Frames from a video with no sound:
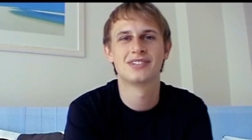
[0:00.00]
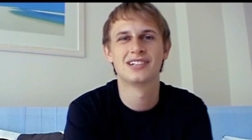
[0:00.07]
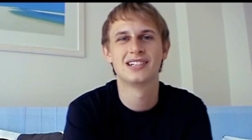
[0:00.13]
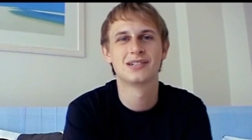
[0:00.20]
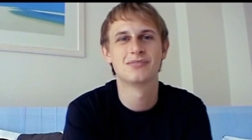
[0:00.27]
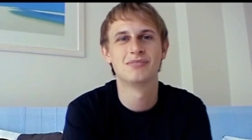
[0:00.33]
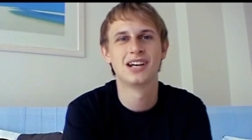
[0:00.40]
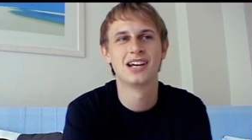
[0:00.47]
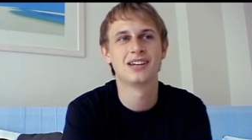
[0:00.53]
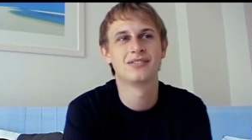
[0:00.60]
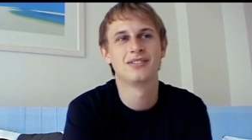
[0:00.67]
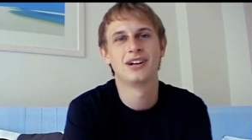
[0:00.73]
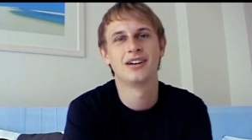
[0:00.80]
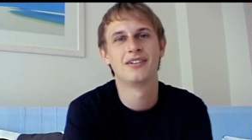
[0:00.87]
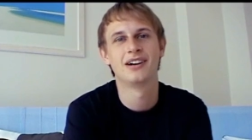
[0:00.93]
seen some dates
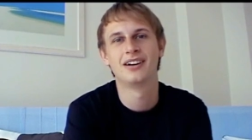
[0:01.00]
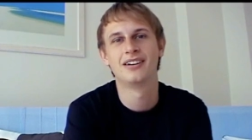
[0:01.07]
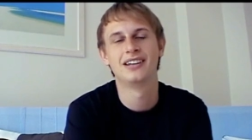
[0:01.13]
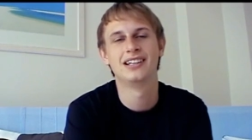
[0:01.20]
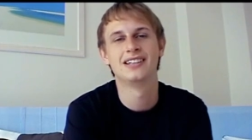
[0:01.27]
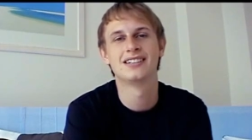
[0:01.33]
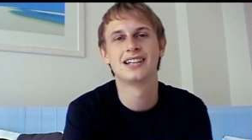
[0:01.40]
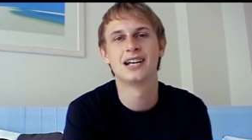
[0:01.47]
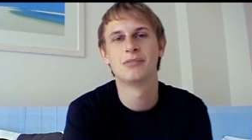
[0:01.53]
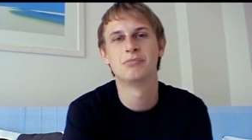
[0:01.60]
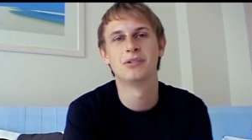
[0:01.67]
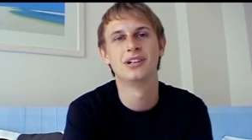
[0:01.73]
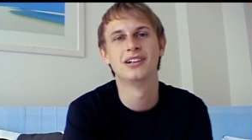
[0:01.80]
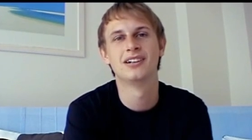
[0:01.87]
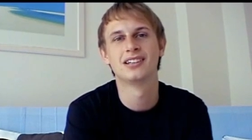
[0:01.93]
flying around on the internet,
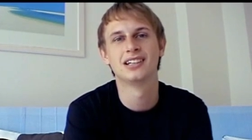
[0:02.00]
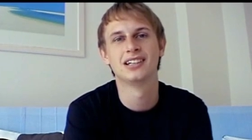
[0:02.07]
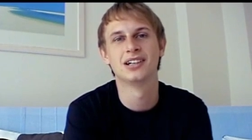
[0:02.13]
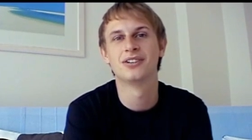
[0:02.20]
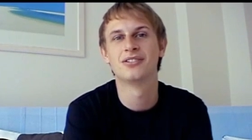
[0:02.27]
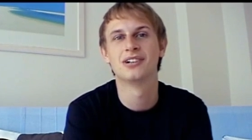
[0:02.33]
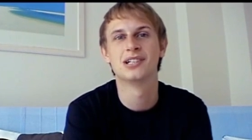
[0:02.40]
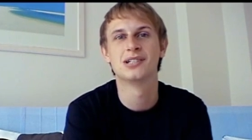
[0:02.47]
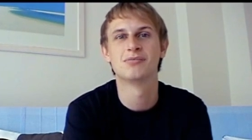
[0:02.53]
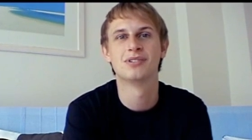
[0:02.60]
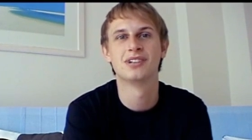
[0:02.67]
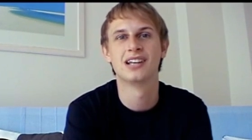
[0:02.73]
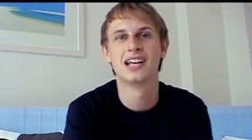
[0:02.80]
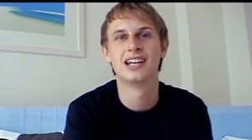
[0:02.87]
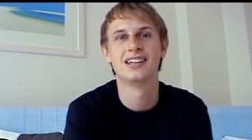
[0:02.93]
but nothing agrees
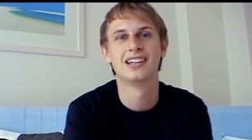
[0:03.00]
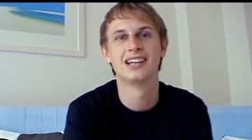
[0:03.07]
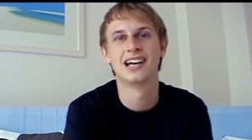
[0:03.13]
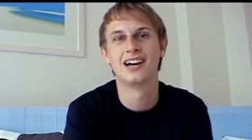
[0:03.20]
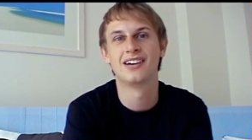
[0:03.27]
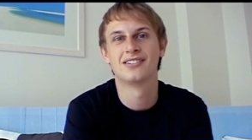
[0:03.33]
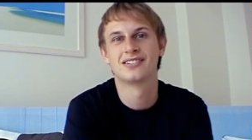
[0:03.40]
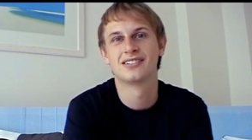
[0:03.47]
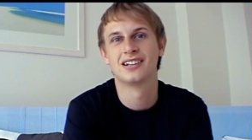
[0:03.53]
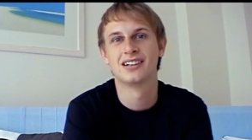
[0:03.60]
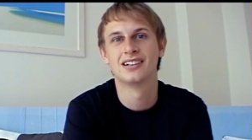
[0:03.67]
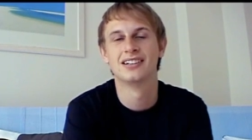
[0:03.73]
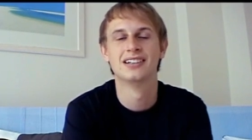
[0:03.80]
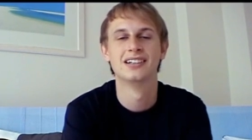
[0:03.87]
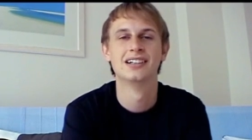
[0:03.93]
with anything else,
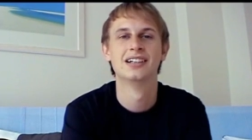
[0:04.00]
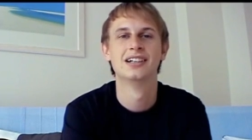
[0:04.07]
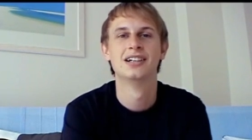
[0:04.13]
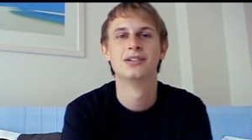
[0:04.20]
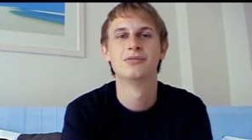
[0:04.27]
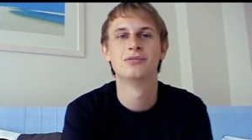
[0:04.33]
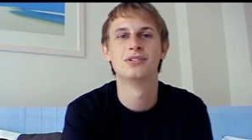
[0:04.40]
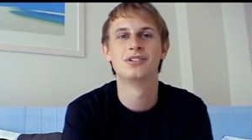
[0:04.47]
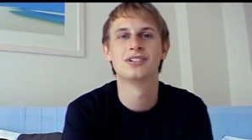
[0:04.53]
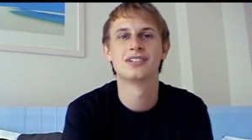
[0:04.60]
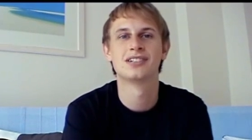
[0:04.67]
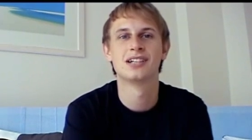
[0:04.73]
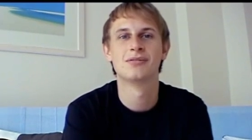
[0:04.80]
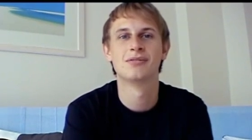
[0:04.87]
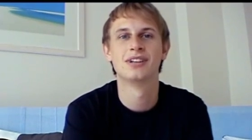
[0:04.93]
so we'll
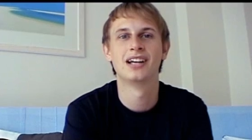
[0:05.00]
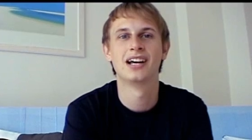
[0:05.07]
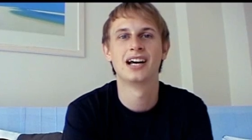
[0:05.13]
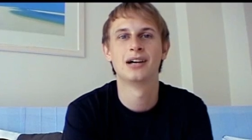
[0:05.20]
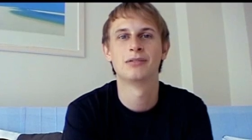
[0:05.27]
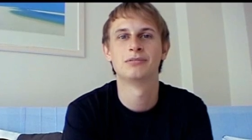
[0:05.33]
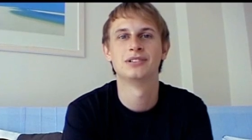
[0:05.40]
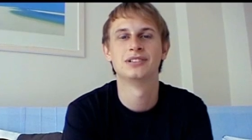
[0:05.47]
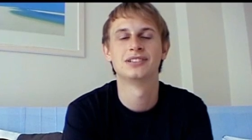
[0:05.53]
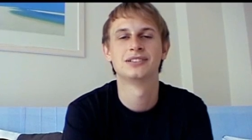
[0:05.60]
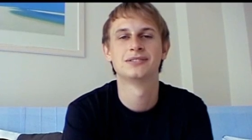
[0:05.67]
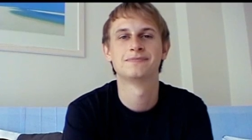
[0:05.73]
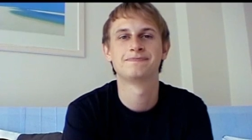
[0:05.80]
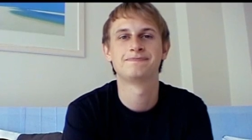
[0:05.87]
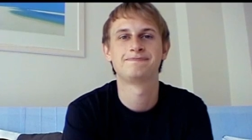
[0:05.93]
just see when that
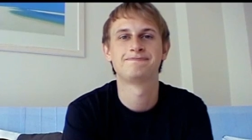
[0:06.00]
happens.